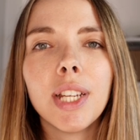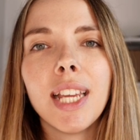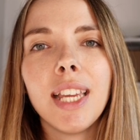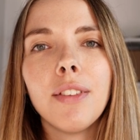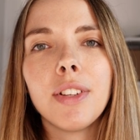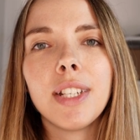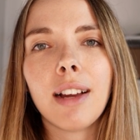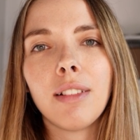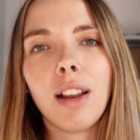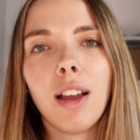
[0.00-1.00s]
can even
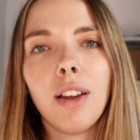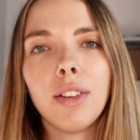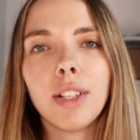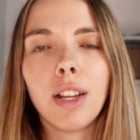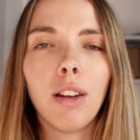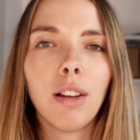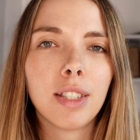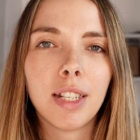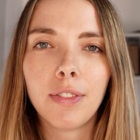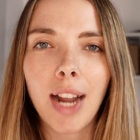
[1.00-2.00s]
download
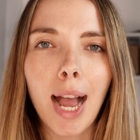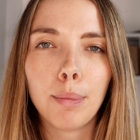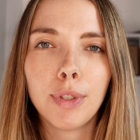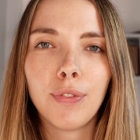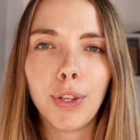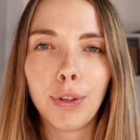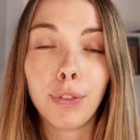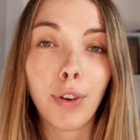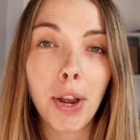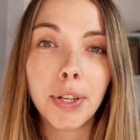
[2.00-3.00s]
lots of different apps for your
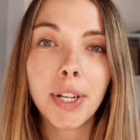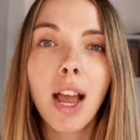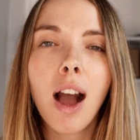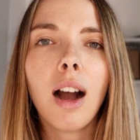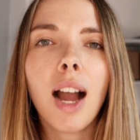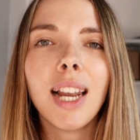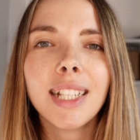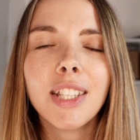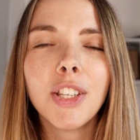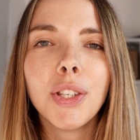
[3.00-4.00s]
phone. I
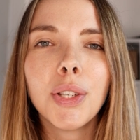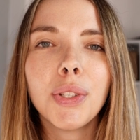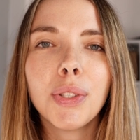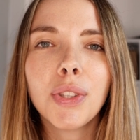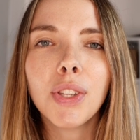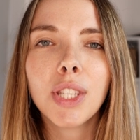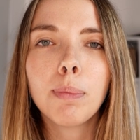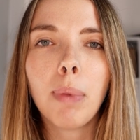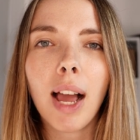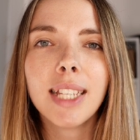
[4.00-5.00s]
like to use the
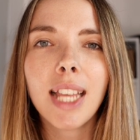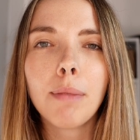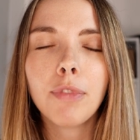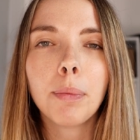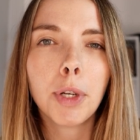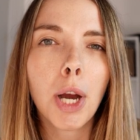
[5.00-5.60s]
Splice app from